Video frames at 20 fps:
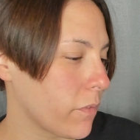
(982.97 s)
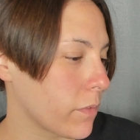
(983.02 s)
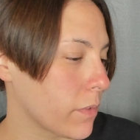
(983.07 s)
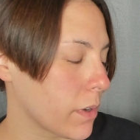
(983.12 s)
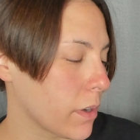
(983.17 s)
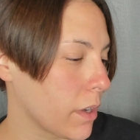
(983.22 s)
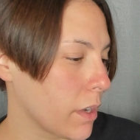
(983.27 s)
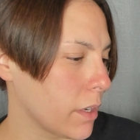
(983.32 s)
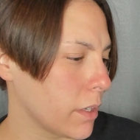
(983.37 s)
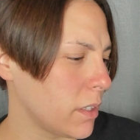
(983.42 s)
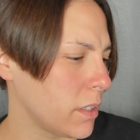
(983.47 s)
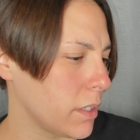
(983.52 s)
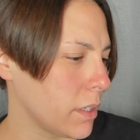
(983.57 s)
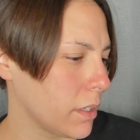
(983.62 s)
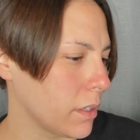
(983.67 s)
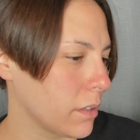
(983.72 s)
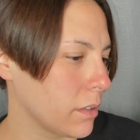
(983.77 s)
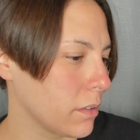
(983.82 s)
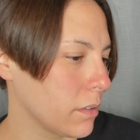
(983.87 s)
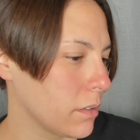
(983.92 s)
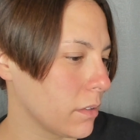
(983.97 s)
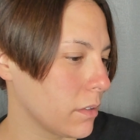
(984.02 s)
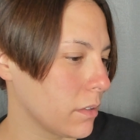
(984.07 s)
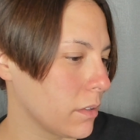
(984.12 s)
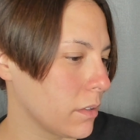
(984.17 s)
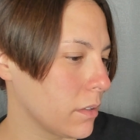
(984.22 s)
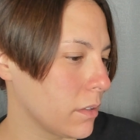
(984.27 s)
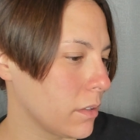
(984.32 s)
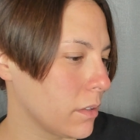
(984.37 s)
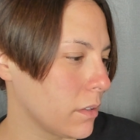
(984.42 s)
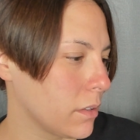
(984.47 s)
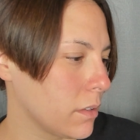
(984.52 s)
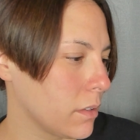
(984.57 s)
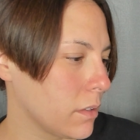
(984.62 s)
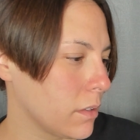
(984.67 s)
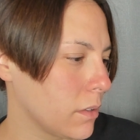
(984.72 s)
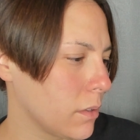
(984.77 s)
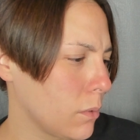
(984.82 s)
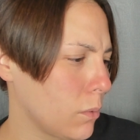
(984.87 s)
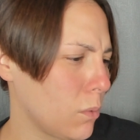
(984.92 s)
for hunting.
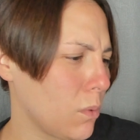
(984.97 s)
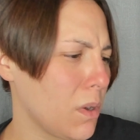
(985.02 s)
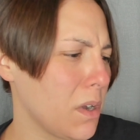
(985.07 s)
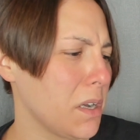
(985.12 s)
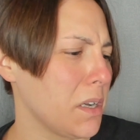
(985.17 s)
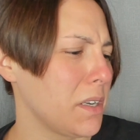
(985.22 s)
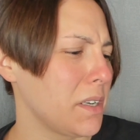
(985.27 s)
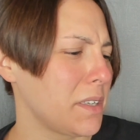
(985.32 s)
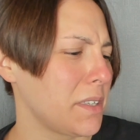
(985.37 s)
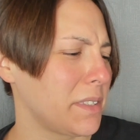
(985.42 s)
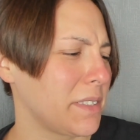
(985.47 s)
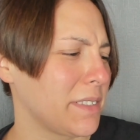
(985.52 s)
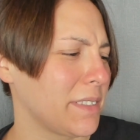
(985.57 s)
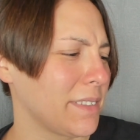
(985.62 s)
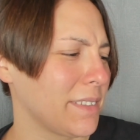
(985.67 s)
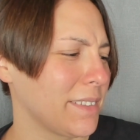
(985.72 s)
What?